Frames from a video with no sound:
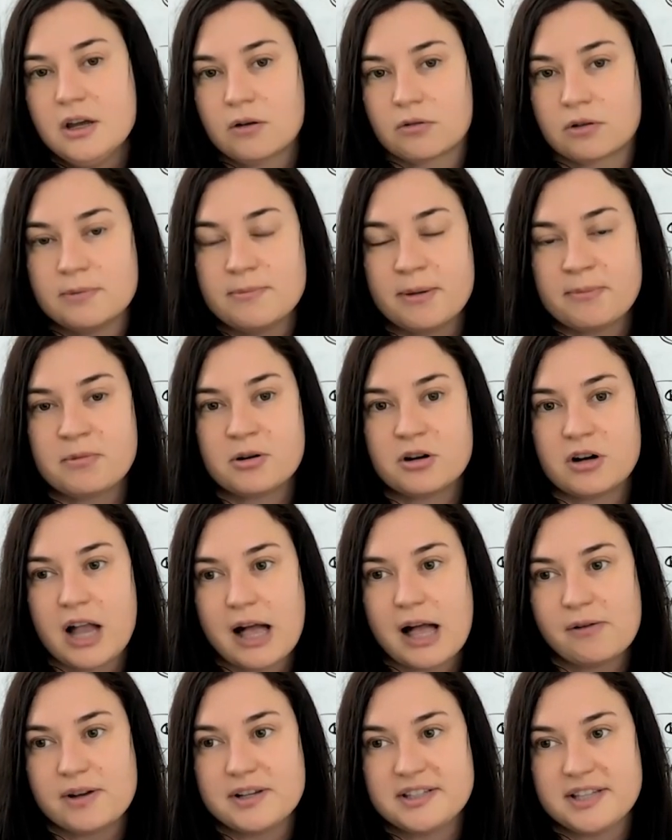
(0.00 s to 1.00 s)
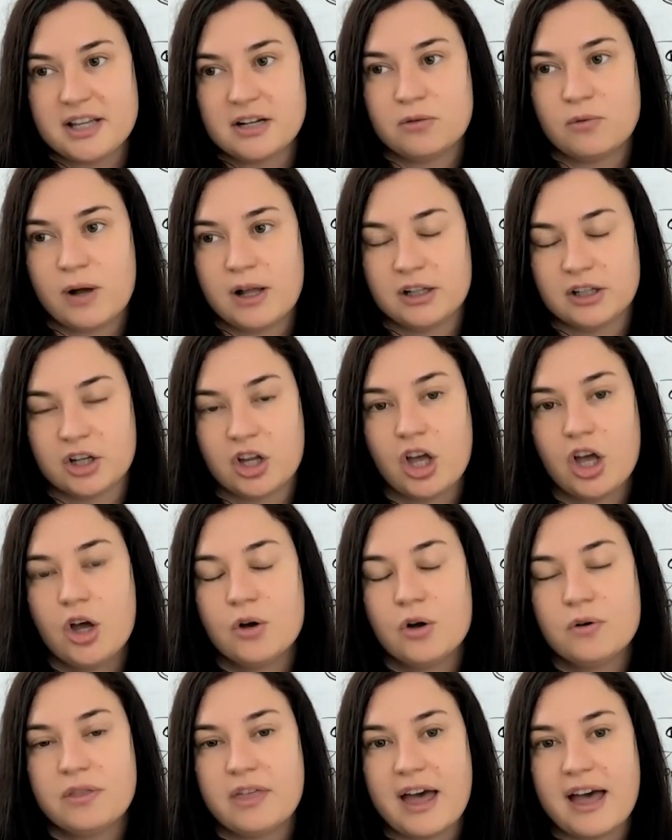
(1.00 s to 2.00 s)
Remember how I said a while
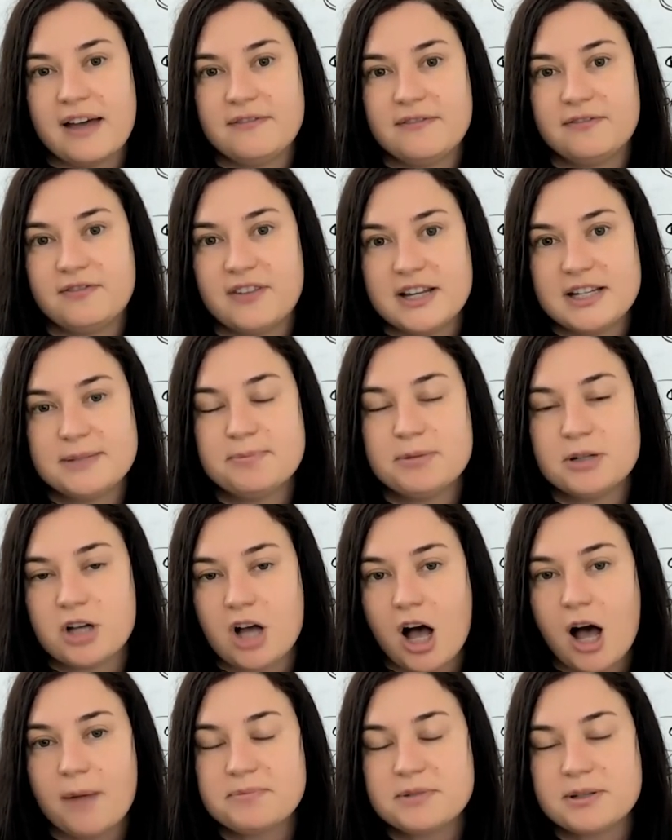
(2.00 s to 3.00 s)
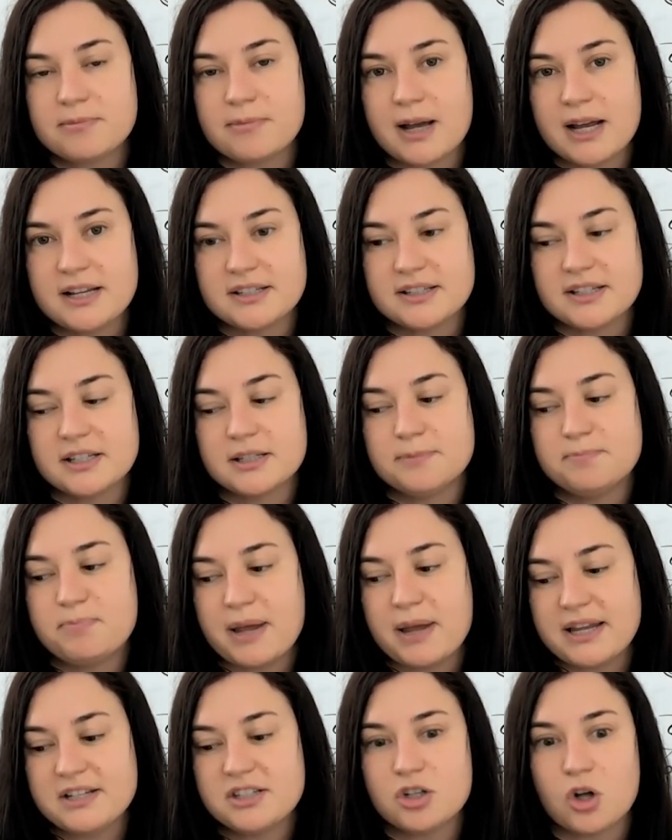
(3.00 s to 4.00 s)
ago that Facebook optimizes
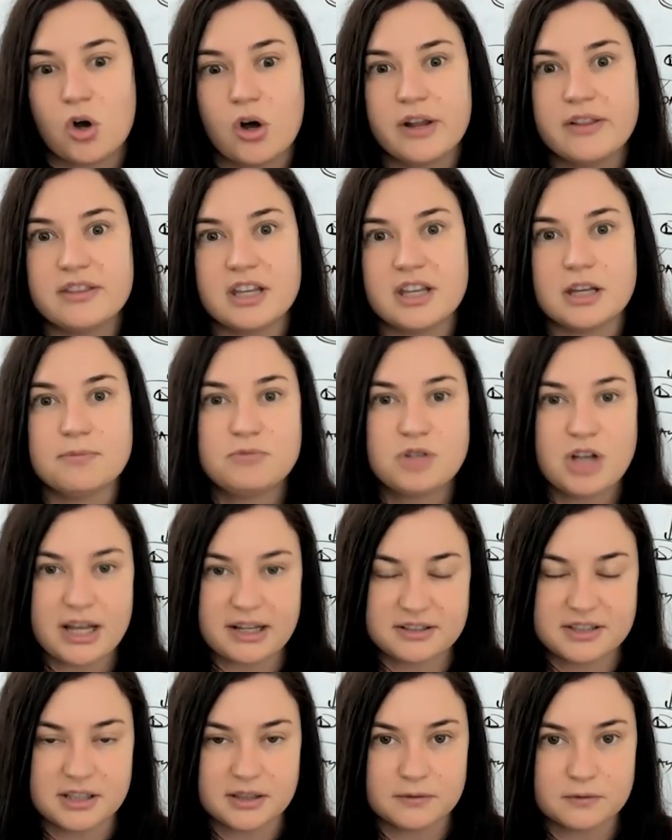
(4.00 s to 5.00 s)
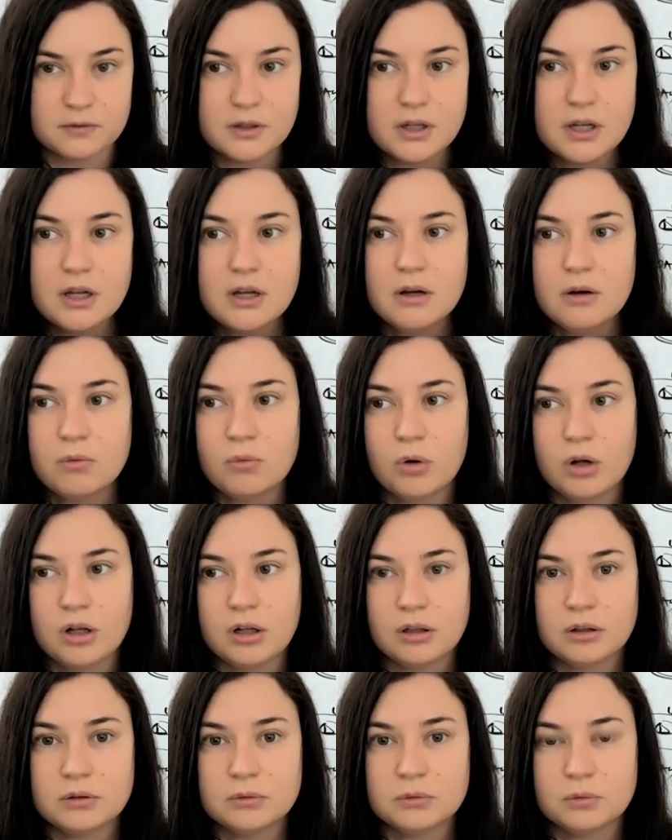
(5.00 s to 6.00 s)
based on the objective
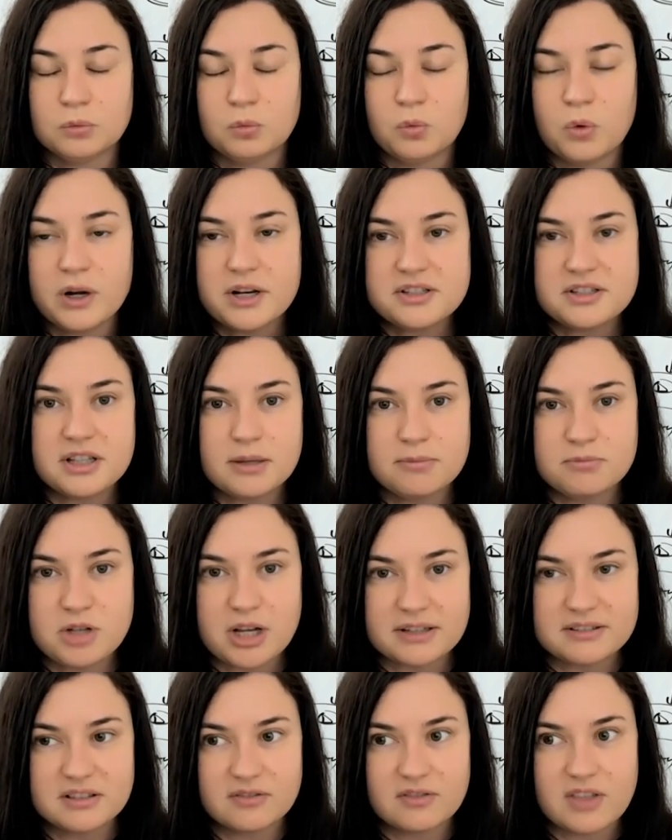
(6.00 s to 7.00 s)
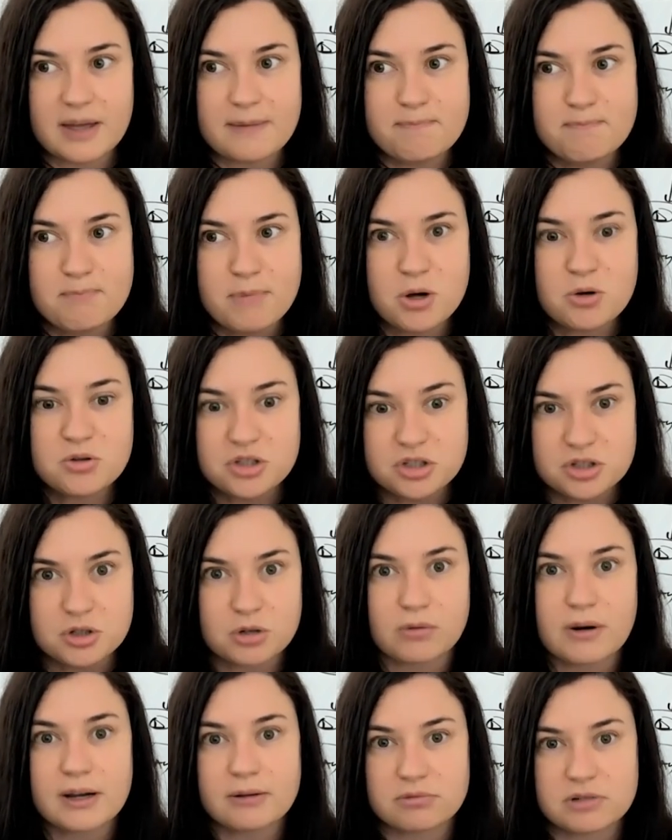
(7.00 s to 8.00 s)
well, what is the objective that most
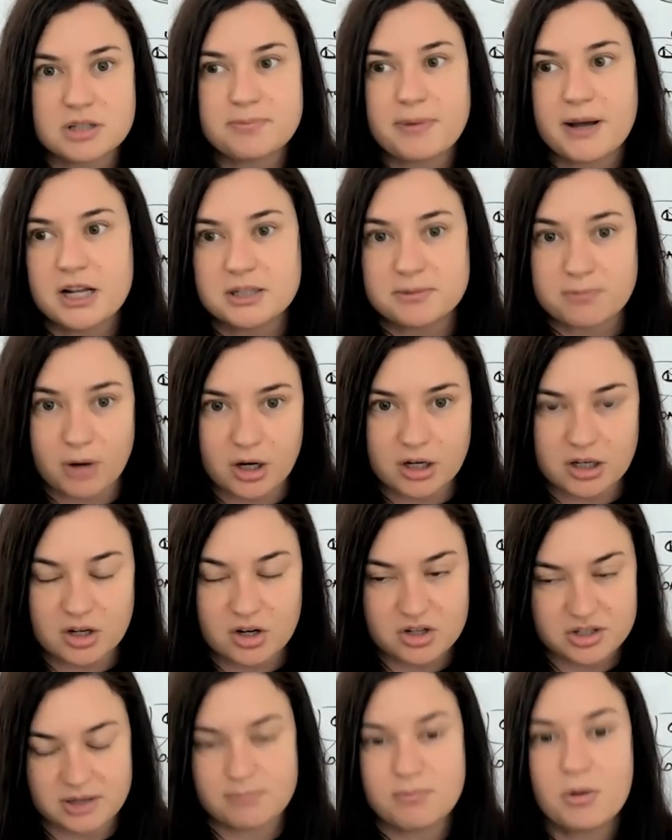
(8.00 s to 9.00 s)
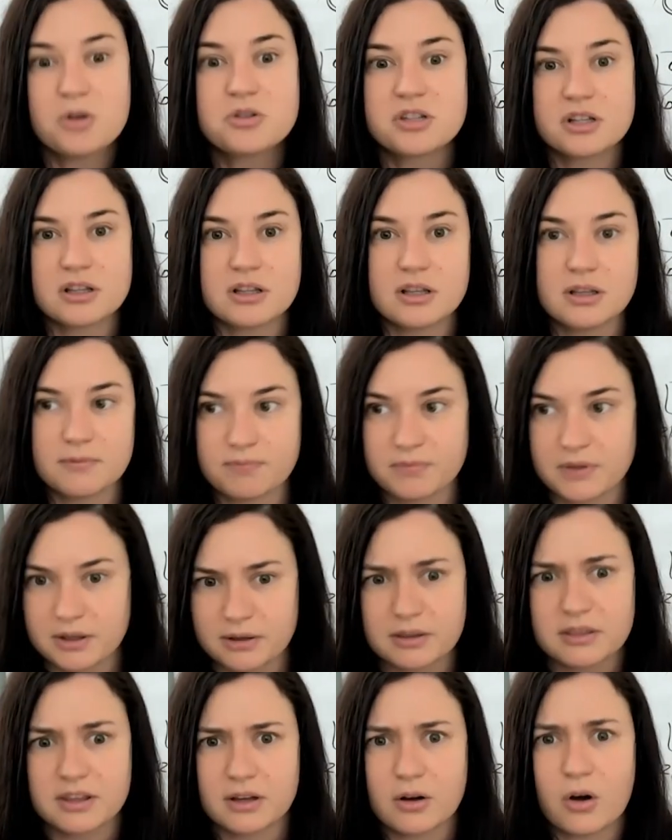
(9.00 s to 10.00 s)
direct response marketers and most of the,
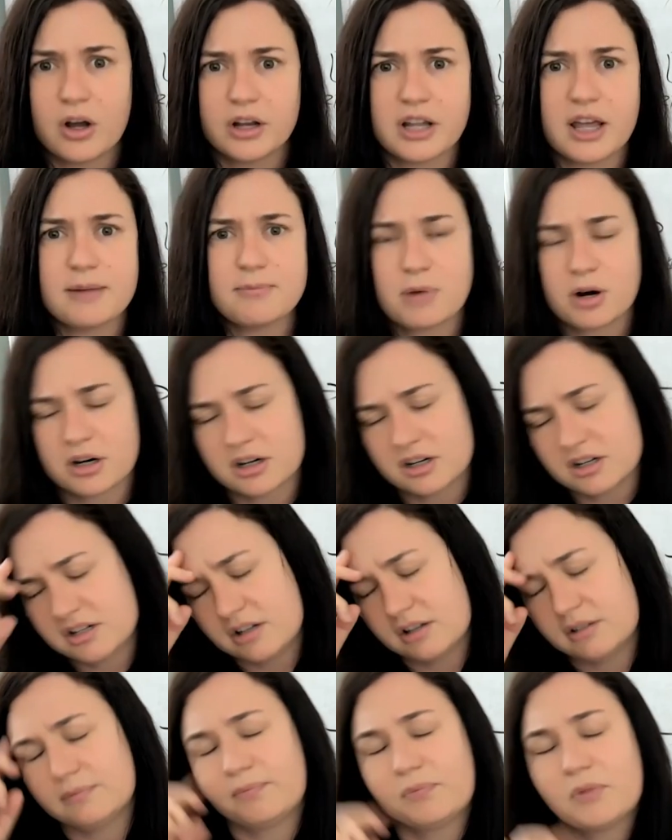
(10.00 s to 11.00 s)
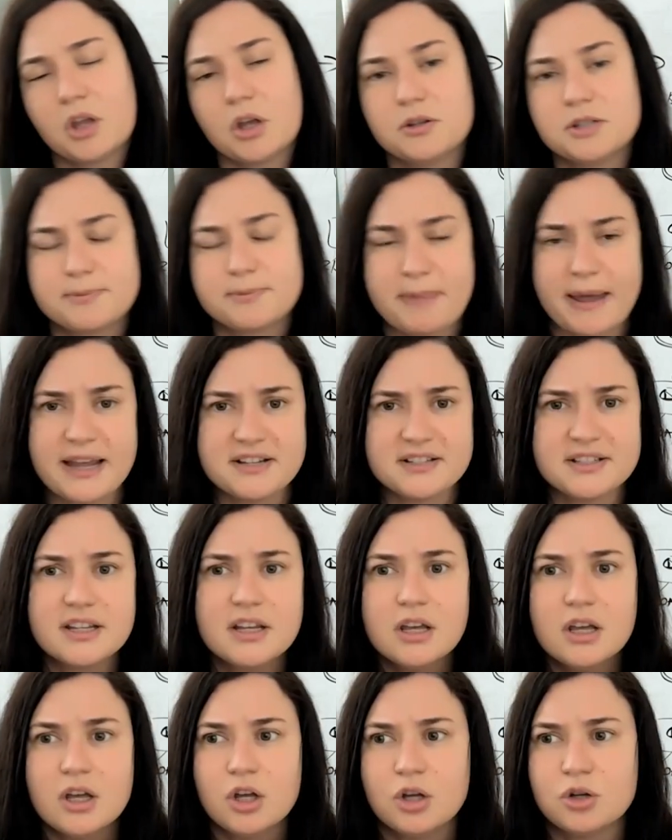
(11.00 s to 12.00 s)
the, the online marketing space
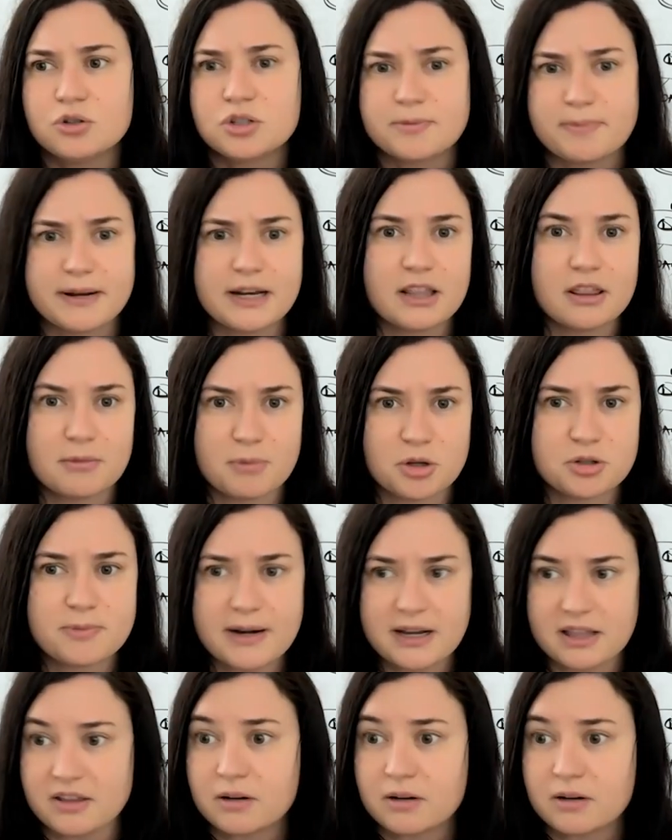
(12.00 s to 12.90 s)
who's spending the most money.